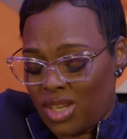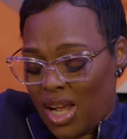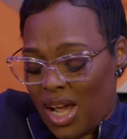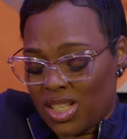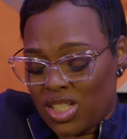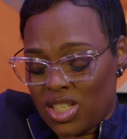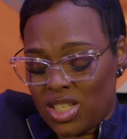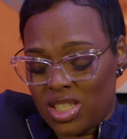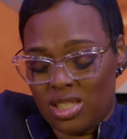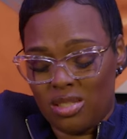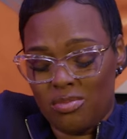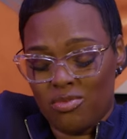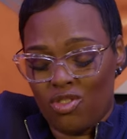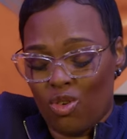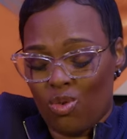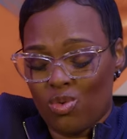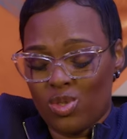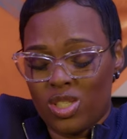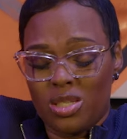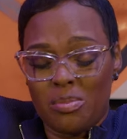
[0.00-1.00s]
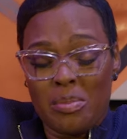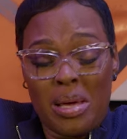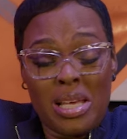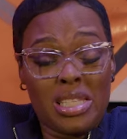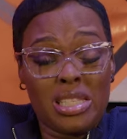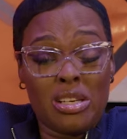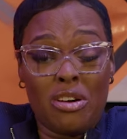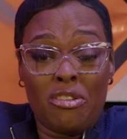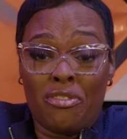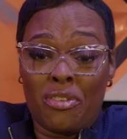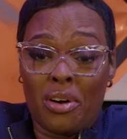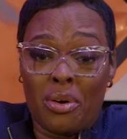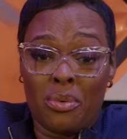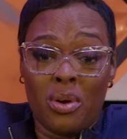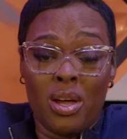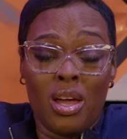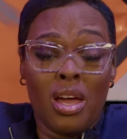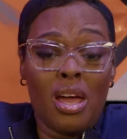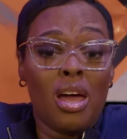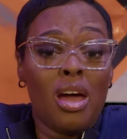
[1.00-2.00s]
I just grossed myself
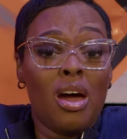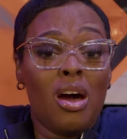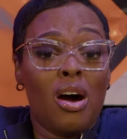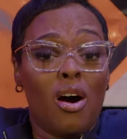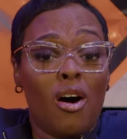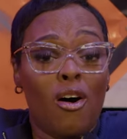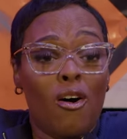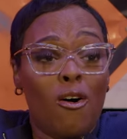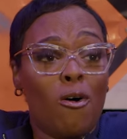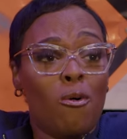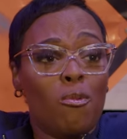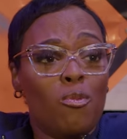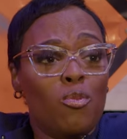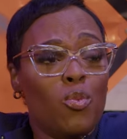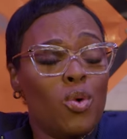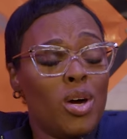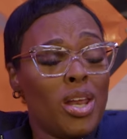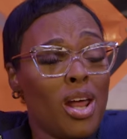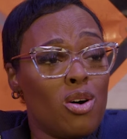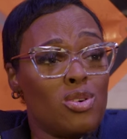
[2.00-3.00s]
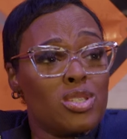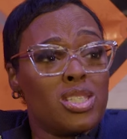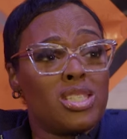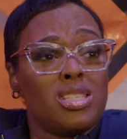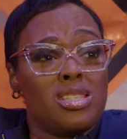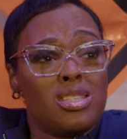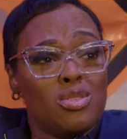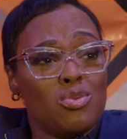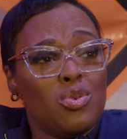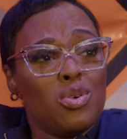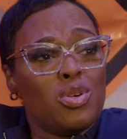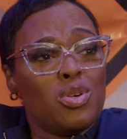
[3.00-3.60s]
out. What else is,